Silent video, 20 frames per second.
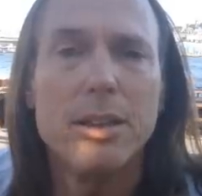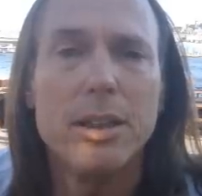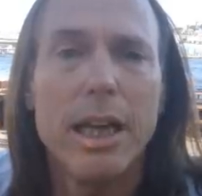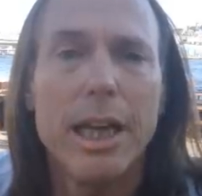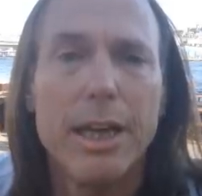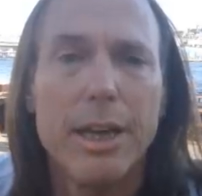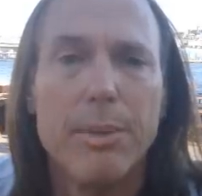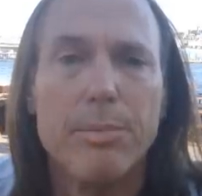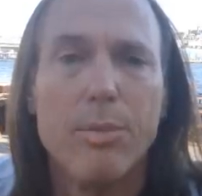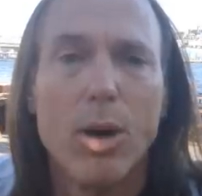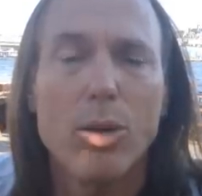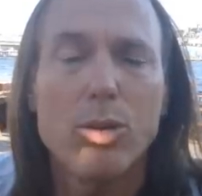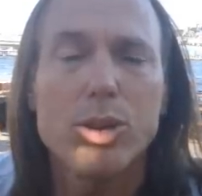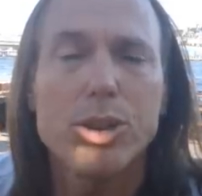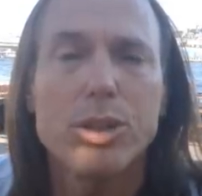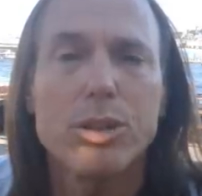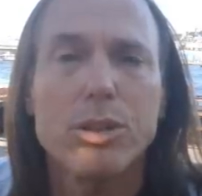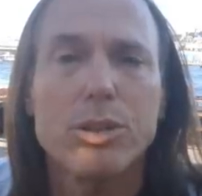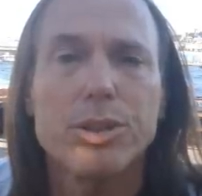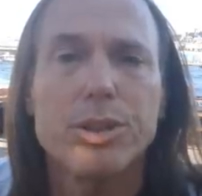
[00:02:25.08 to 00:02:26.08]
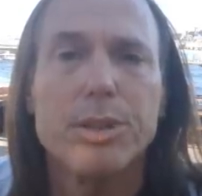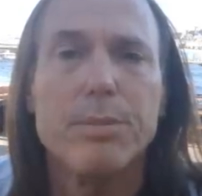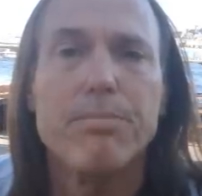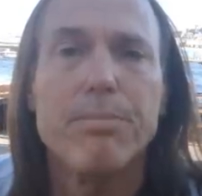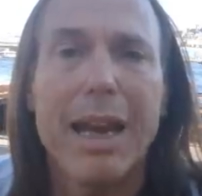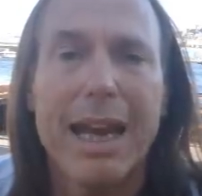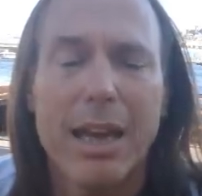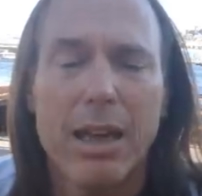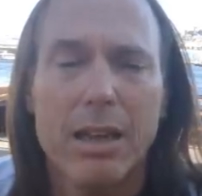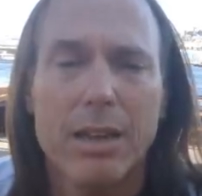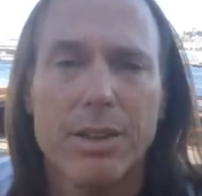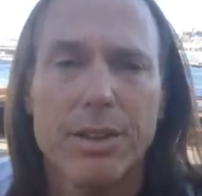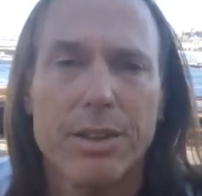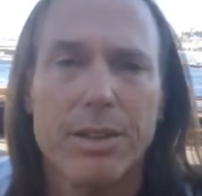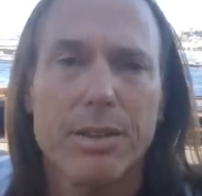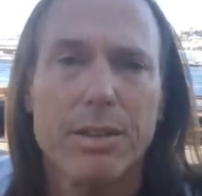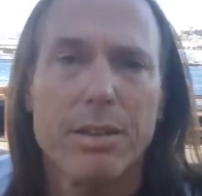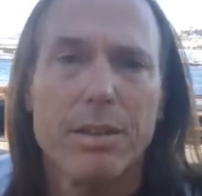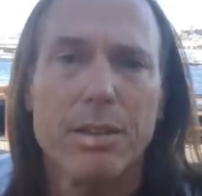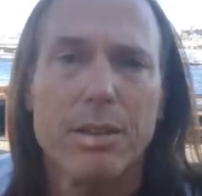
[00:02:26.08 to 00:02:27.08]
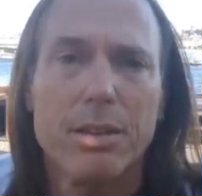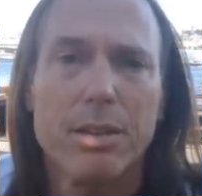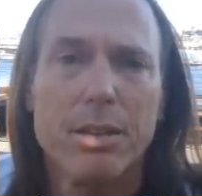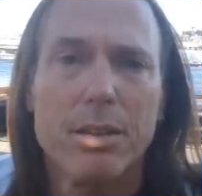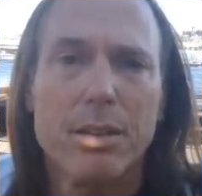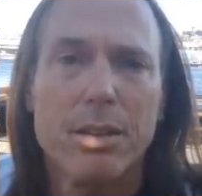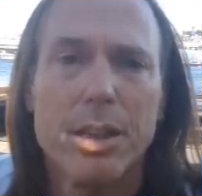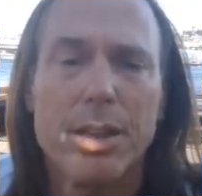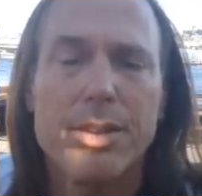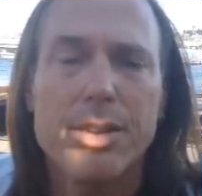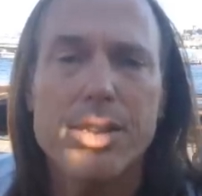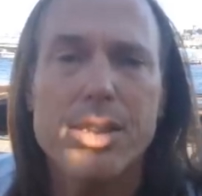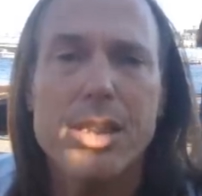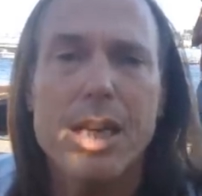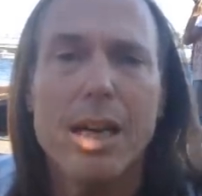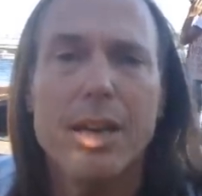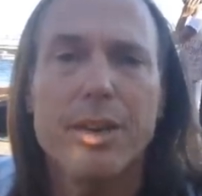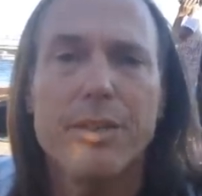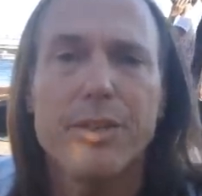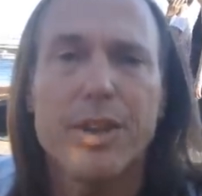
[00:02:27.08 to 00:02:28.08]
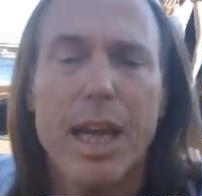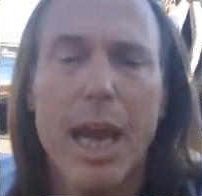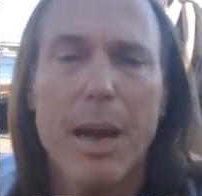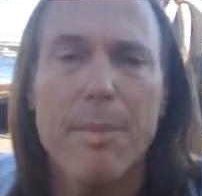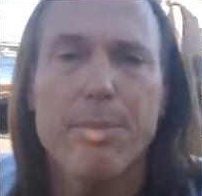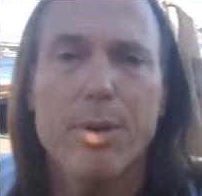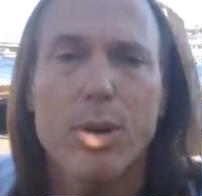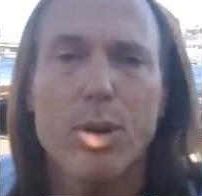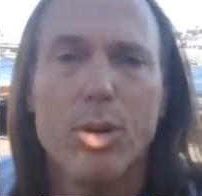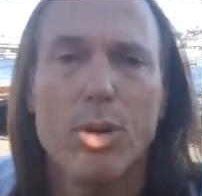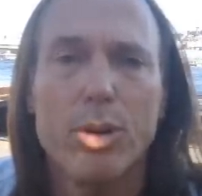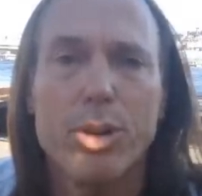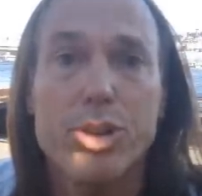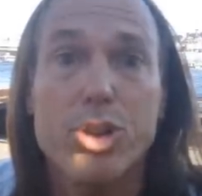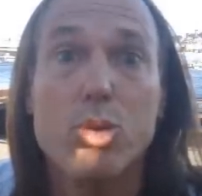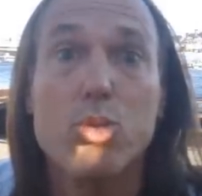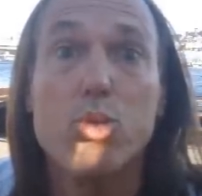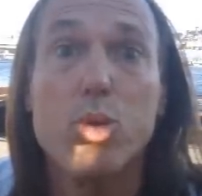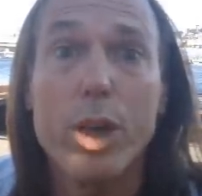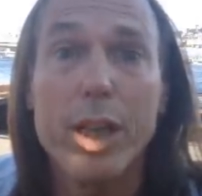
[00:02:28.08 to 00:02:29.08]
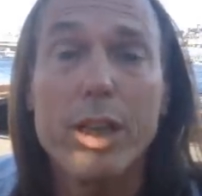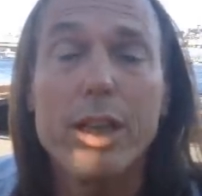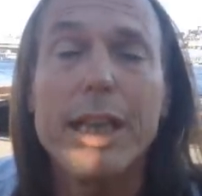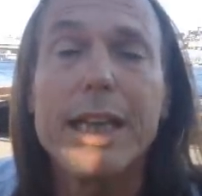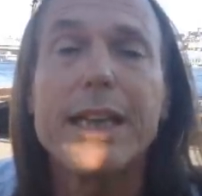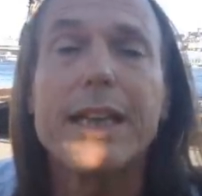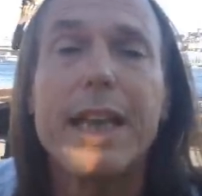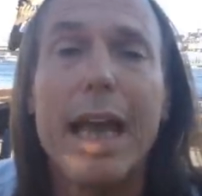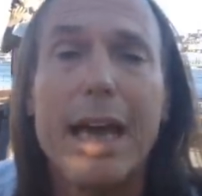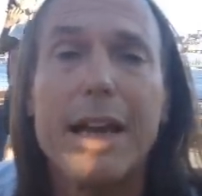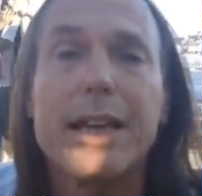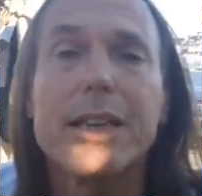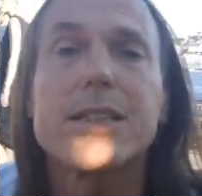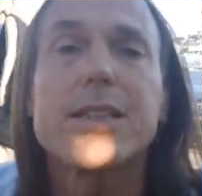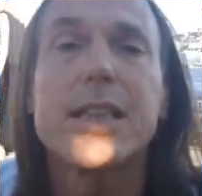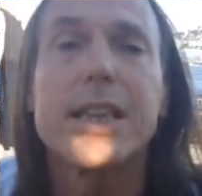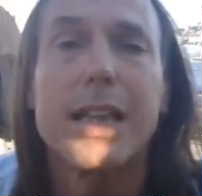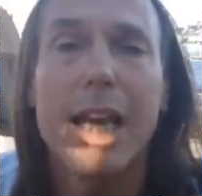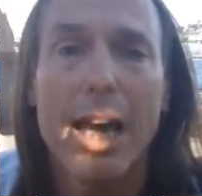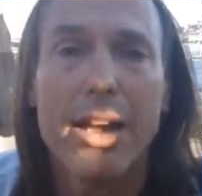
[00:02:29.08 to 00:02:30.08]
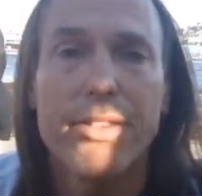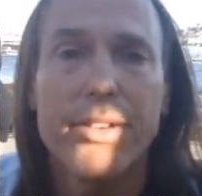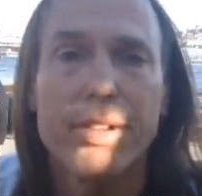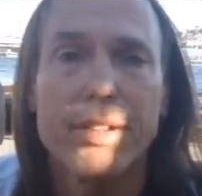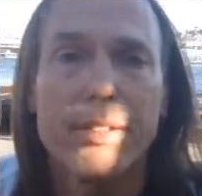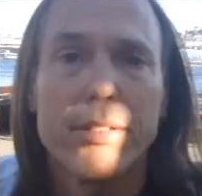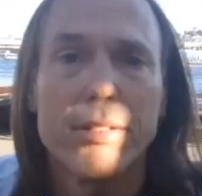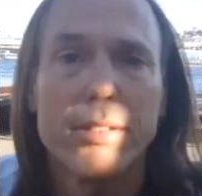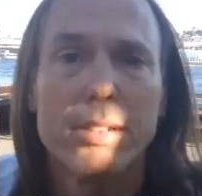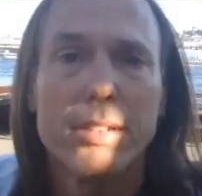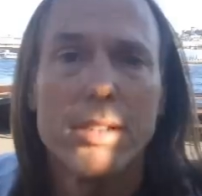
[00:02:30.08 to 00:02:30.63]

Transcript: and emotional demand in the sign of Capricorn to really get it together,